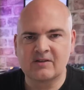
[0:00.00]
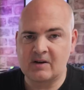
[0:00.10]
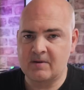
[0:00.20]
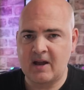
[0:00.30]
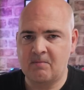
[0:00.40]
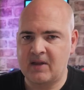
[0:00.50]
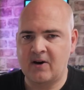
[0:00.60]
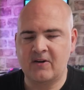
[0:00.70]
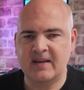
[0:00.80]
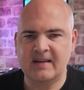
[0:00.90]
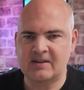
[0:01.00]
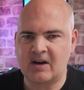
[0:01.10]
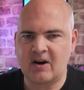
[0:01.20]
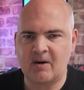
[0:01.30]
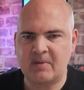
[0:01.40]
So there we go, there is
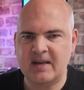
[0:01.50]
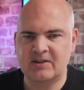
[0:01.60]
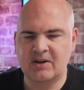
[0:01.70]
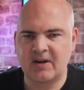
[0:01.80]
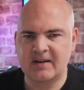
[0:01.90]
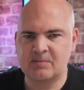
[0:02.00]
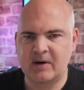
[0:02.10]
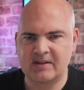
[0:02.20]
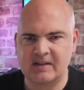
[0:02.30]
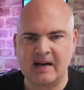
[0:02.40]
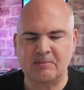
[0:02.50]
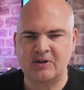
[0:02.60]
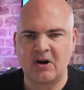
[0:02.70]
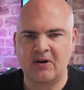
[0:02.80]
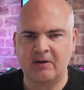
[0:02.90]
our PCI Express adapter
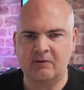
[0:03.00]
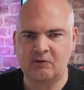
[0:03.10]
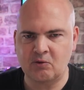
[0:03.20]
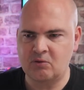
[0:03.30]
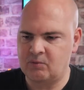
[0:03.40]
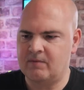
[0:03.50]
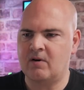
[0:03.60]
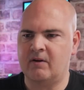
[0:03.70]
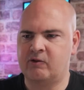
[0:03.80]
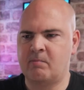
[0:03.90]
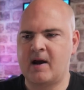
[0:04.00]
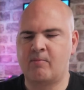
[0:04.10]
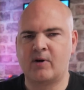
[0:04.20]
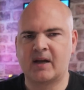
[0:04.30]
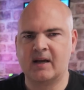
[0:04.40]
card installed. We've got a spare
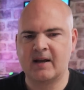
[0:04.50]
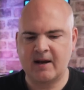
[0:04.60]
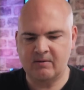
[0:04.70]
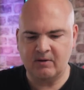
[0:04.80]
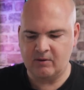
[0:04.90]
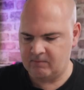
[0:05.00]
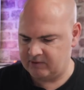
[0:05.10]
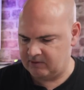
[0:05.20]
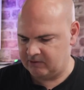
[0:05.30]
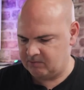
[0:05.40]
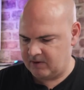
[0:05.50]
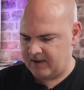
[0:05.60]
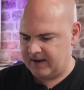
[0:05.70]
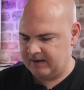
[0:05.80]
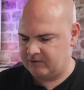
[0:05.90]
bracket now. You can obviously just put
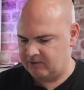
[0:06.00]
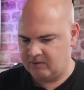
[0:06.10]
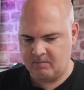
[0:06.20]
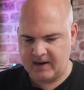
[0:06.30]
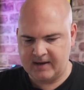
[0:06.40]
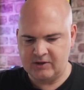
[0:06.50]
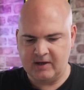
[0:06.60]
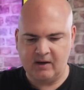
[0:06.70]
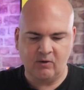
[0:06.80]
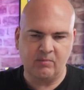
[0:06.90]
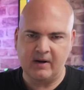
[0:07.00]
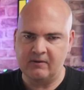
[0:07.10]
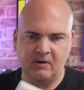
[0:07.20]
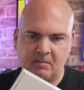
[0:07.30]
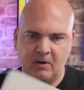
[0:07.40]
that into the packaging or put it
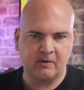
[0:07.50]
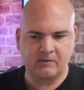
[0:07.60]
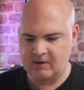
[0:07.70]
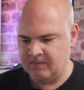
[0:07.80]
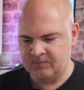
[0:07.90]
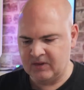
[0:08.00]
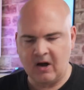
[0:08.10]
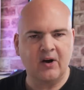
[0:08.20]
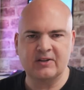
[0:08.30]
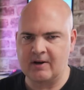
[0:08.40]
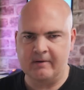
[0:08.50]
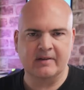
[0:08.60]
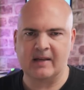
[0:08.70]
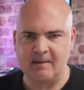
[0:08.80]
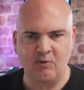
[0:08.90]
into the box. I generally
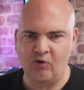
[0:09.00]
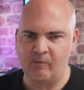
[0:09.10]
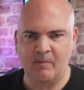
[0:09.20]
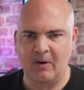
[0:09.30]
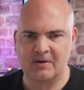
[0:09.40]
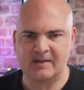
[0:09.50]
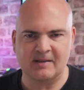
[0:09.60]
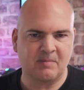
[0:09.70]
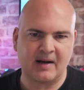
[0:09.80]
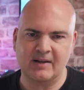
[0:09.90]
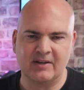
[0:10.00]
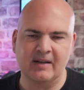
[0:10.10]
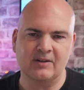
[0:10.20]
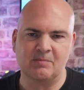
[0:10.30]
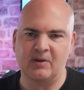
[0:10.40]
keep all of my boxes in packaging
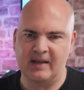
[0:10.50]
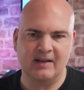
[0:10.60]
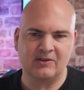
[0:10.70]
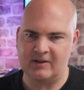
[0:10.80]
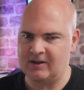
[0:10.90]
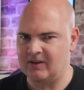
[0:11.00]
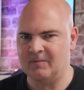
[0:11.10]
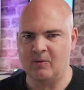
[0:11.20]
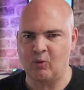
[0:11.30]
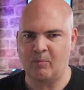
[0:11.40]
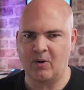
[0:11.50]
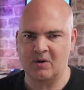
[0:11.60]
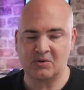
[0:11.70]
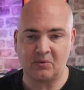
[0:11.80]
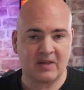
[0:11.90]
and just put it inside like the motherboard
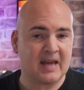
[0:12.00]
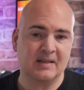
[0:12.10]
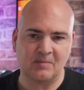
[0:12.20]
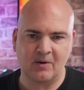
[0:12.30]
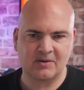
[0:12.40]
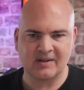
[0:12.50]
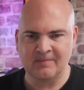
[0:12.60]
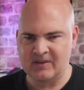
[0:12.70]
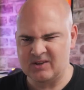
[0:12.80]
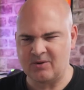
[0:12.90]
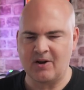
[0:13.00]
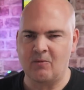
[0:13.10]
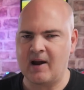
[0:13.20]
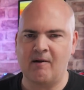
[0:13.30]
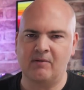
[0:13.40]
box or the case box so I know
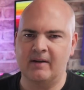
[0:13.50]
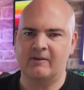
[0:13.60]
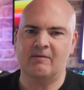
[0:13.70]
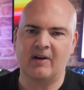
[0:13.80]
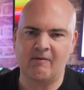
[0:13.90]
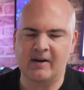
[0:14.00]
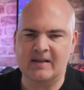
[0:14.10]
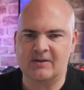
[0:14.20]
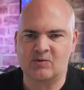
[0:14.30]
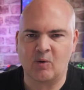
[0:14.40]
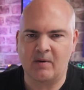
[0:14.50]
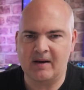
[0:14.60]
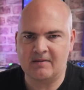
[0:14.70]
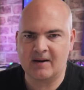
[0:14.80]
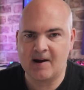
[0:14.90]
where everything is if I ever need to swap
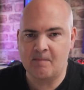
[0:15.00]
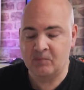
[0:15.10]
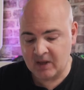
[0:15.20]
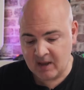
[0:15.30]
anything out.